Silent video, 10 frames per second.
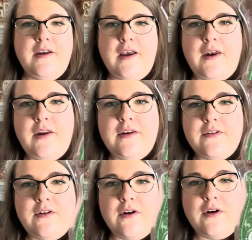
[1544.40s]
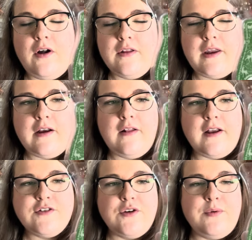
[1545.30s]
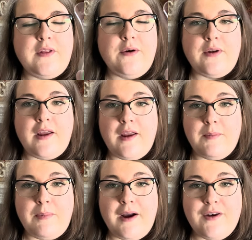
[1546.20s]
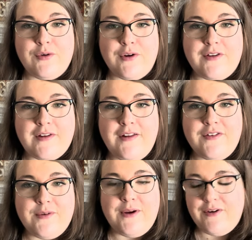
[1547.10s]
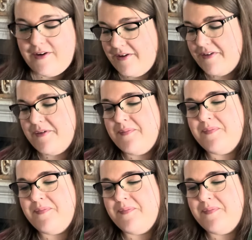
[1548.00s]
and it is not a holiday collection without a pine tree scent, so here it is.